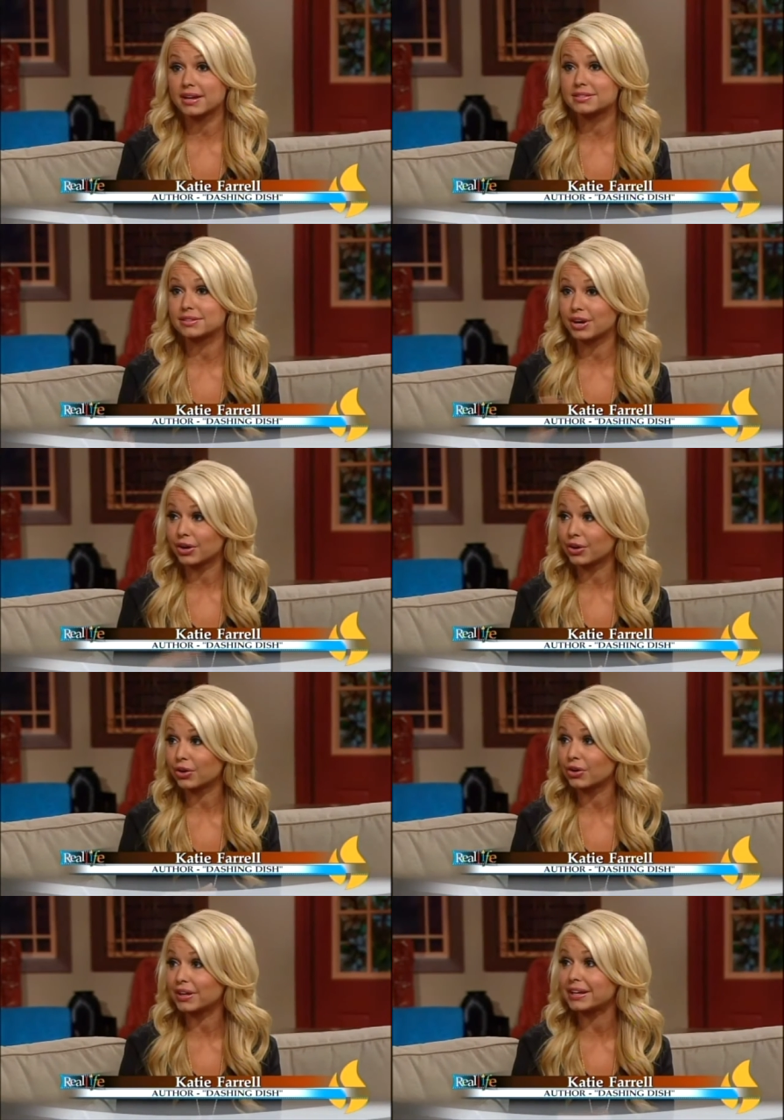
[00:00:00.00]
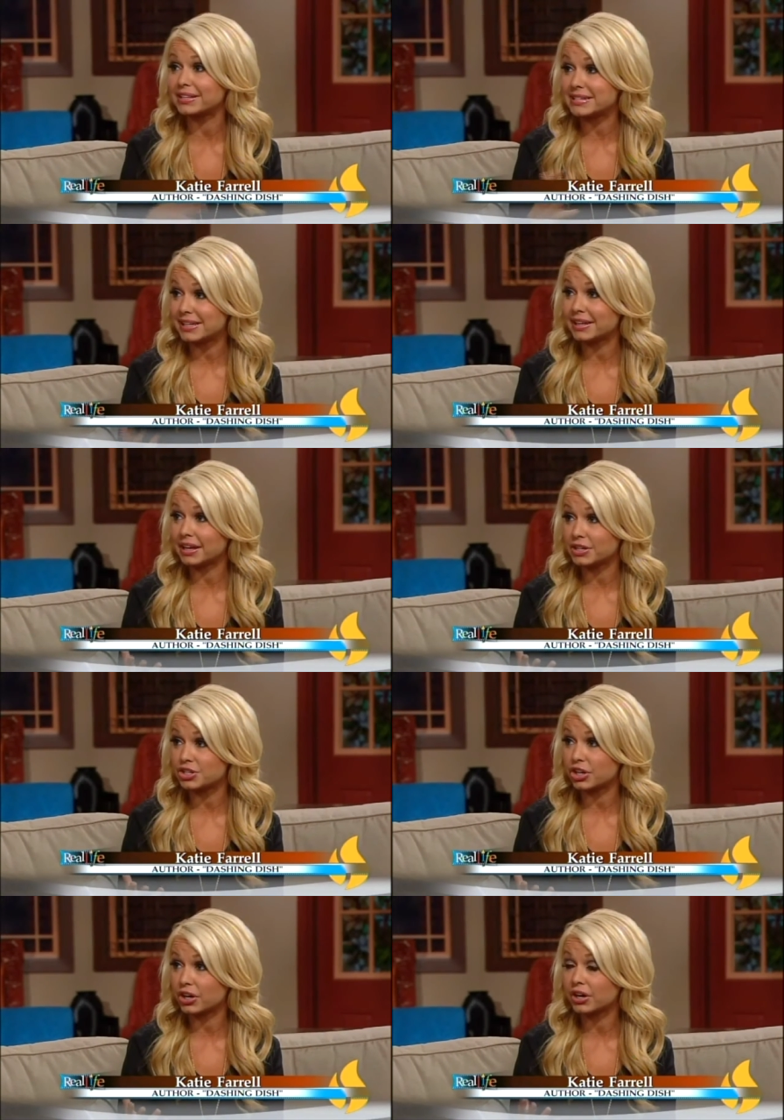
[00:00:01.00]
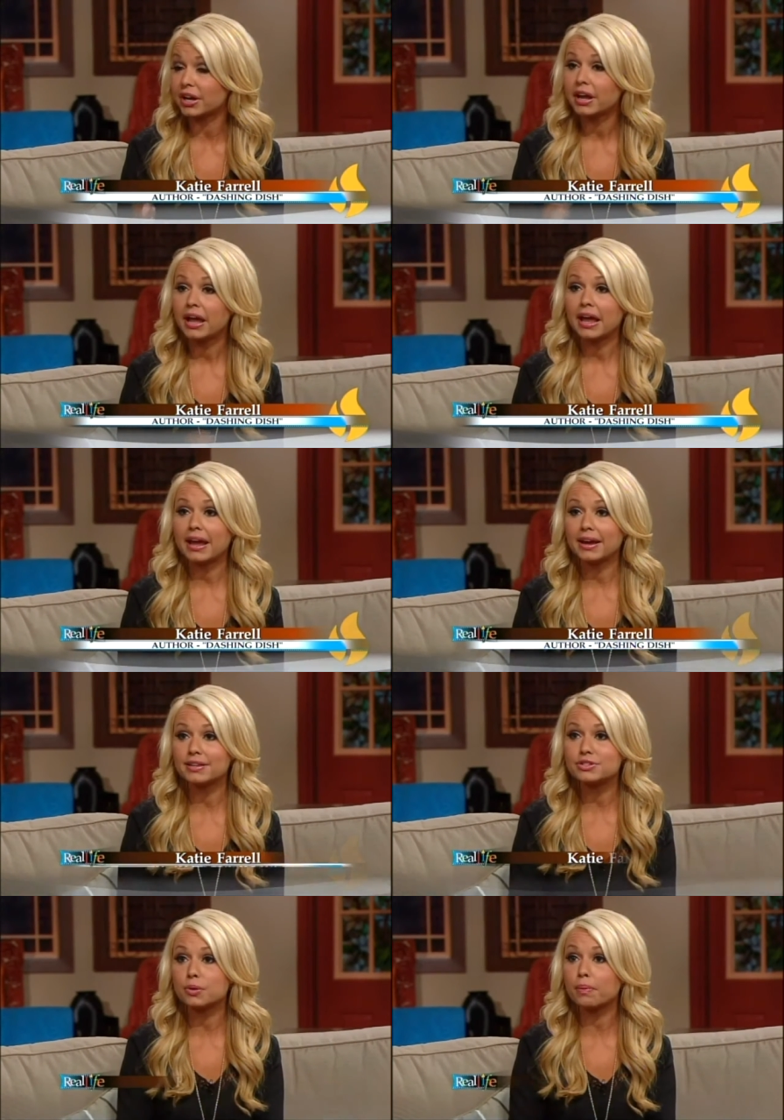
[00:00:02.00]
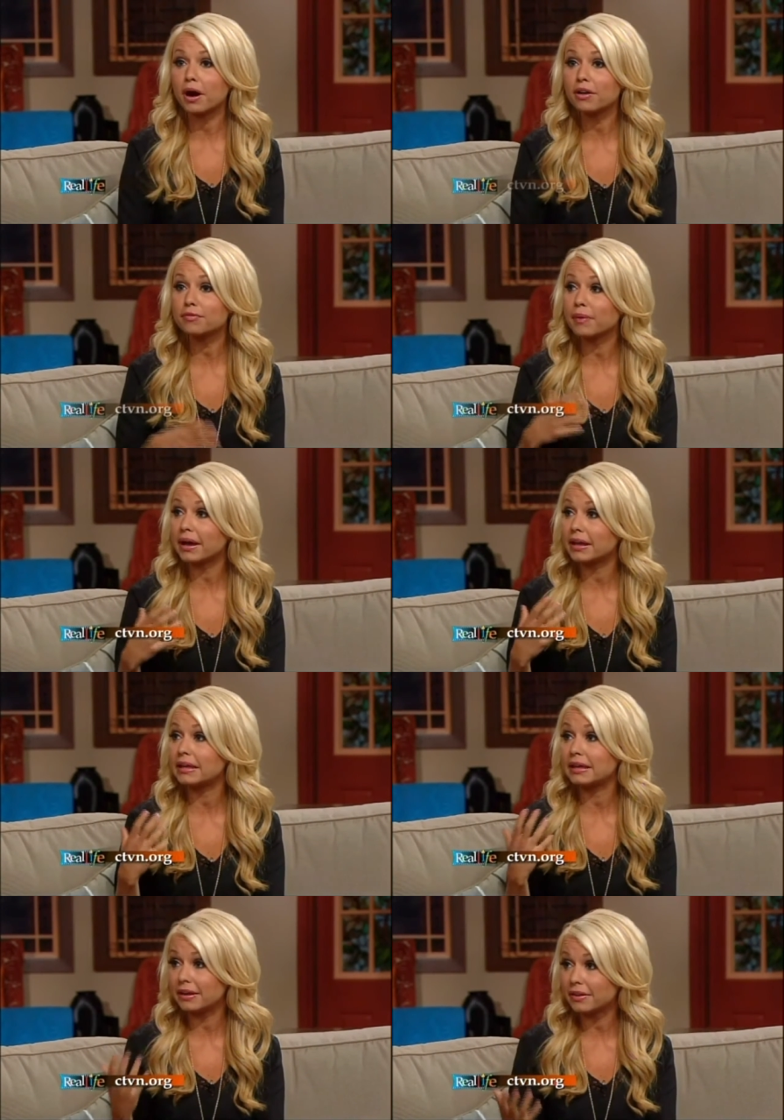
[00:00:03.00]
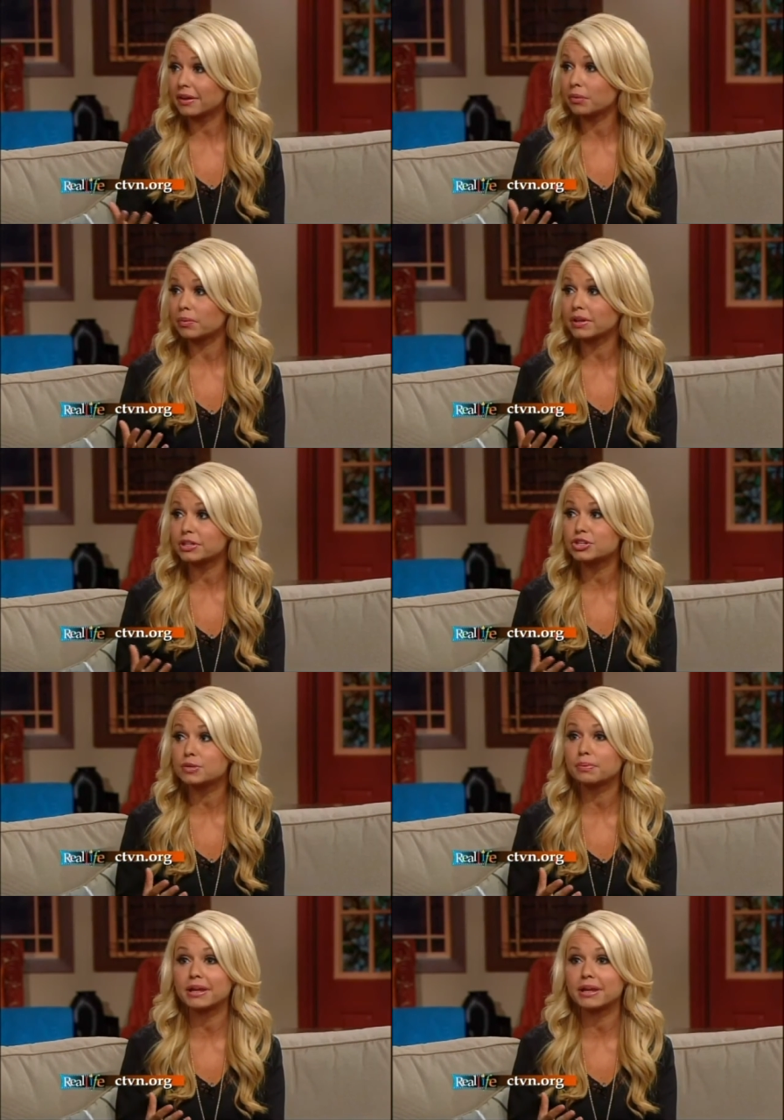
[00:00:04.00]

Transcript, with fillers: as a young girl and a teenager. Wow. Mm-hmm. And so part of my healing really took